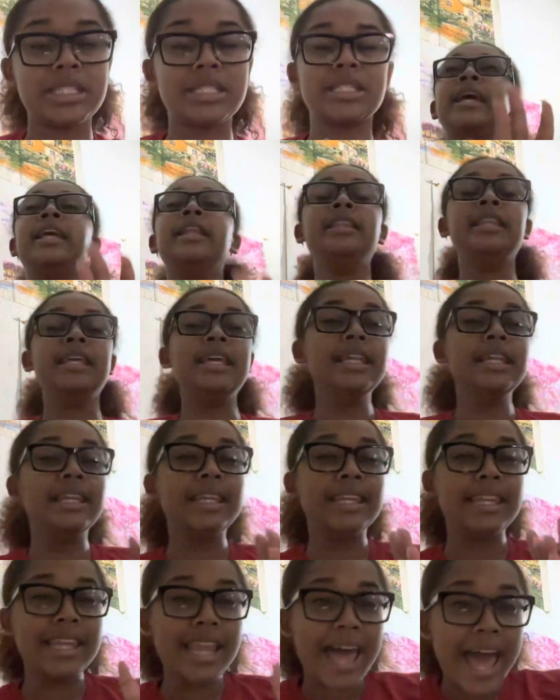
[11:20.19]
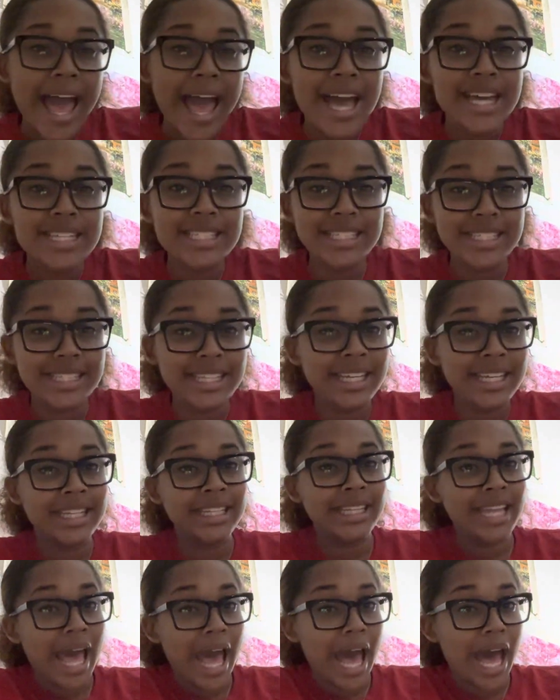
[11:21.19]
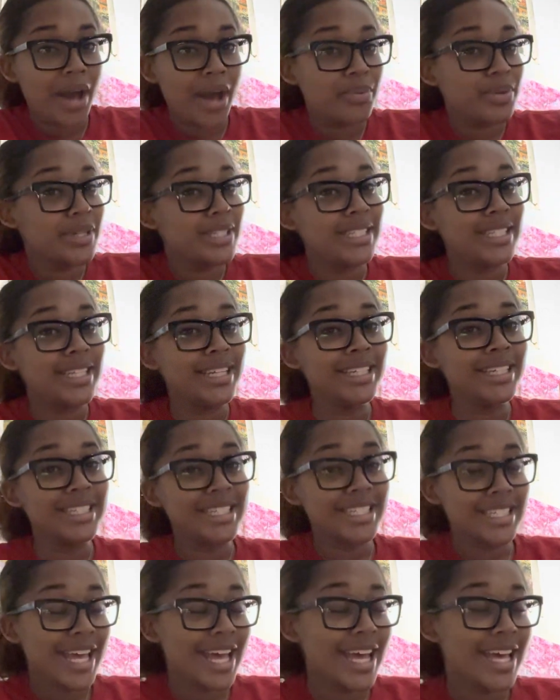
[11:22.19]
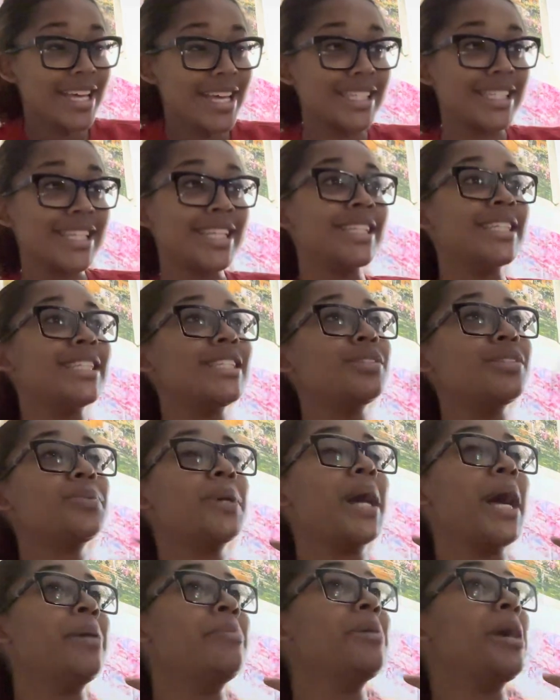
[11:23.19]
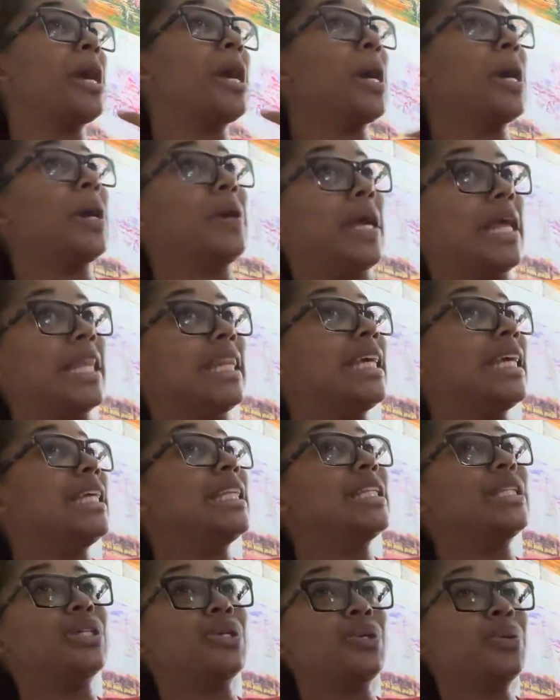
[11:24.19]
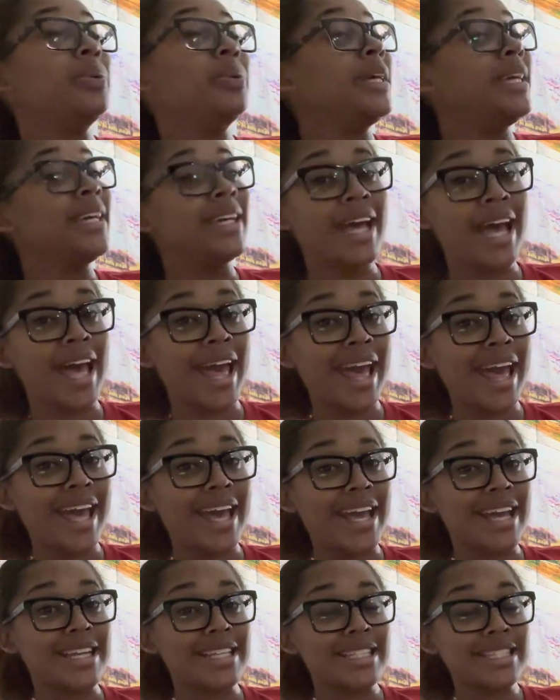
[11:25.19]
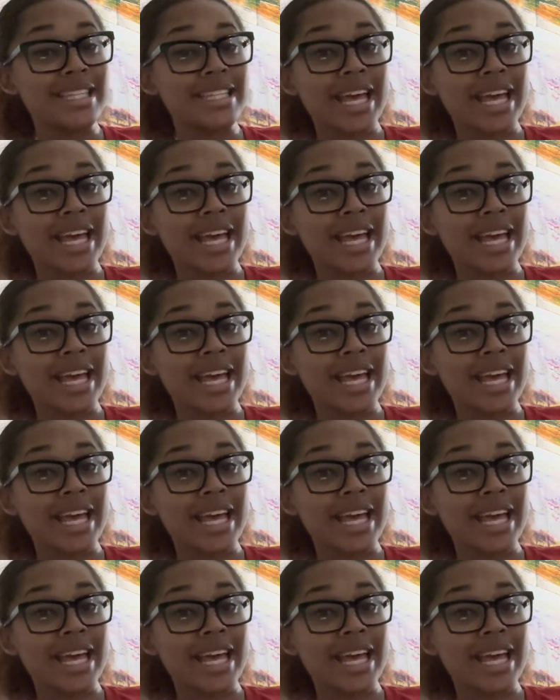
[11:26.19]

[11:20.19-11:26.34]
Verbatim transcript: And the last thing that I would suggest, and this is what I'm currently doing, guys,